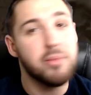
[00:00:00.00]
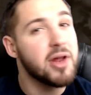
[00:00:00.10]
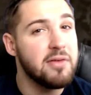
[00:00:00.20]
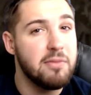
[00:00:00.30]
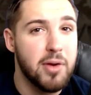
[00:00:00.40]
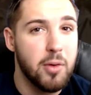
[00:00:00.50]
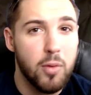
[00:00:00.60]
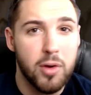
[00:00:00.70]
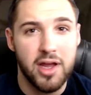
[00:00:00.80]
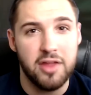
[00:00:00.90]
I'm going to have a better
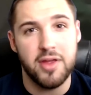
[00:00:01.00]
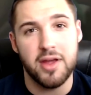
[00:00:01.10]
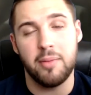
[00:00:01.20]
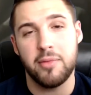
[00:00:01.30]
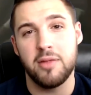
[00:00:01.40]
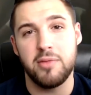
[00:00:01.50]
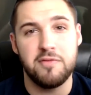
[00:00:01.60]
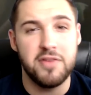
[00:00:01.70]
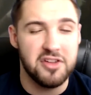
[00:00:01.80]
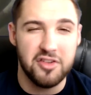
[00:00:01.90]
work ethic. I'm going to be
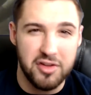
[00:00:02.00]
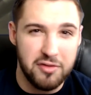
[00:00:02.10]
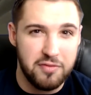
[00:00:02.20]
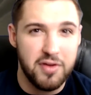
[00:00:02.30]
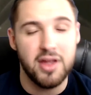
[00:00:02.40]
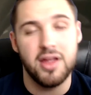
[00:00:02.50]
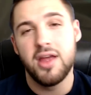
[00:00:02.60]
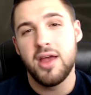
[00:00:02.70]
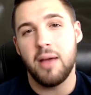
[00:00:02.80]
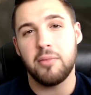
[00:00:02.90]
physically fit.
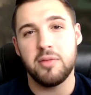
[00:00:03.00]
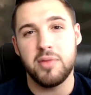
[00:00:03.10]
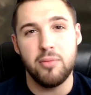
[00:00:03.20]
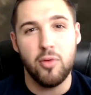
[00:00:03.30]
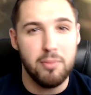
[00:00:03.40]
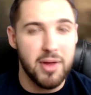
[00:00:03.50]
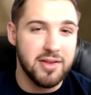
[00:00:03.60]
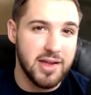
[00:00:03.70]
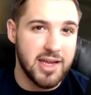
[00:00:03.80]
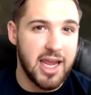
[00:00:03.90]
I'm going to be more
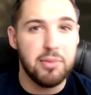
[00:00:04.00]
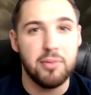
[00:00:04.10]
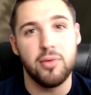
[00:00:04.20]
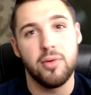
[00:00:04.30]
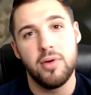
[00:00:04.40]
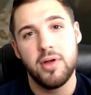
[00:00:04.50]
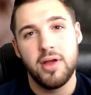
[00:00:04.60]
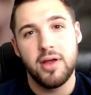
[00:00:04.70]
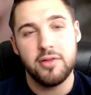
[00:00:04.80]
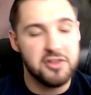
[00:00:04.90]
mentally capable.
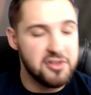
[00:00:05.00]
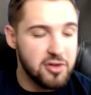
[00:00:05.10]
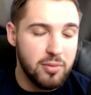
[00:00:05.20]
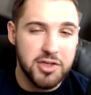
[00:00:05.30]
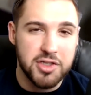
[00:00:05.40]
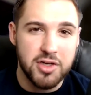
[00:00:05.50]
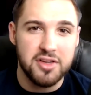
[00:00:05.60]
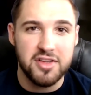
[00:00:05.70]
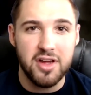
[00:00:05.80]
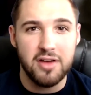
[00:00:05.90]
There's so much good
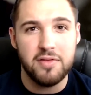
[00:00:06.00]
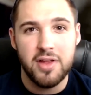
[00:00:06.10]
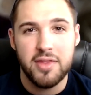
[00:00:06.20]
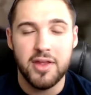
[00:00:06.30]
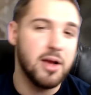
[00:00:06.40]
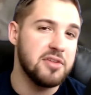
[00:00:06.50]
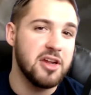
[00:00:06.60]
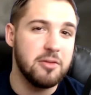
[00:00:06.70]
stuff that comes out of